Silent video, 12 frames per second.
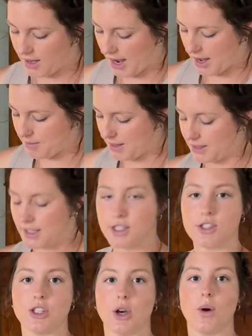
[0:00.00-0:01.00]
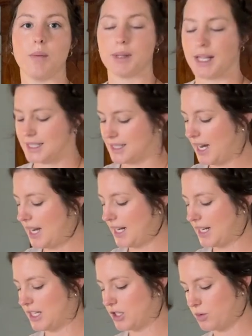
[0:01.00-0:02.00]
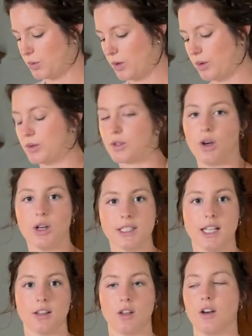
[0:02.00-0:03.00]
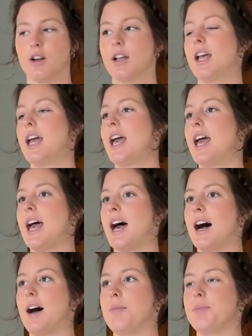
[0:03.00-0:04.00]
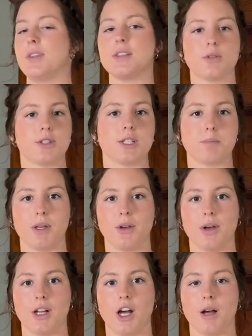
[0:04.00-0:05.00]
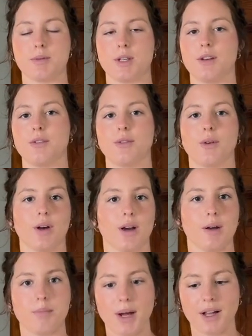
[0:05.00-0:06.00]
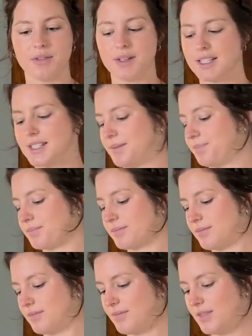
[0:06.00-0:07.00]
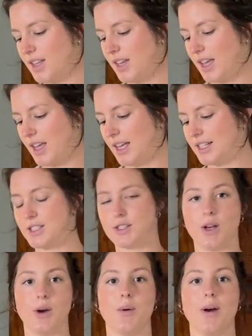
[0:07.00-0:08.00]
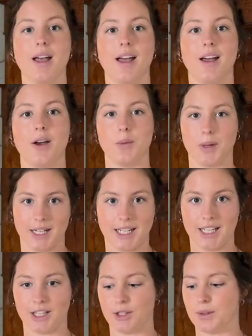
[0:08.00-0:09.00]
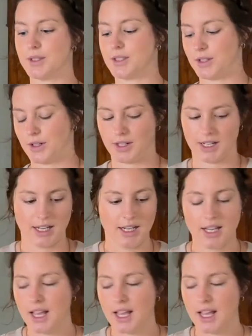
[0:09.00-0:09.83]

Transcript: I made this dough up last night and it's rose all night long. This would just be a great option for breakfast. And so we're gonna get those started.